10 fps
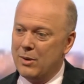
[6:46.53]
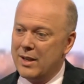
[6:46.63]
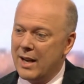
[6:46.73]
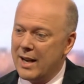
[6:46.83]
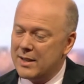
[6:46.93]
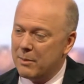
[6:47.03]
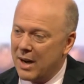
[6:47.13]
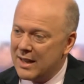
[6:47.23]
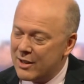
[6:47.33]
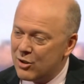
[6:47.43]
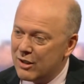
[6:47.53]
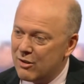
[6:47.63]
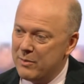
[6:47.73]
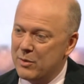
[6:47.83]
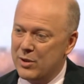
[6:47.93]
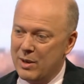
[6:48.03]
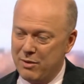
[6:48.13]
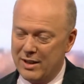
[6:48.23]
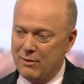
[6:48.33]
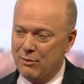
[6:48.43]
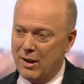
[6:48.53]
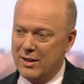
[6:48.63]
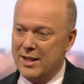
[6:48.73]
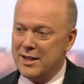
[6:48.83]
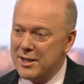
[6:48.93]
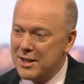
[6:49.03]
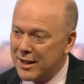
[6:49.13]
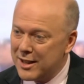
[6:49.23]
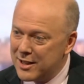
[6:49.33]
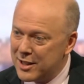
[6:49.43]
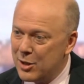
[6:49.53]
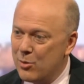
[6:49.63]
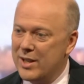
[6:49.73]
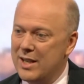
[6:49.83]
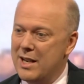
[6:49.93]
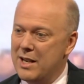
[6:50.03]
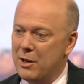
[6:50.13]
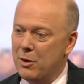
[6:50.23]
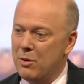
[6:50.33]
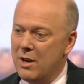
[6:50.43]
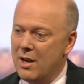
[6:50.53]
Well, it's a bilateral agreement between Britain and France. It's nothing to do with the EU.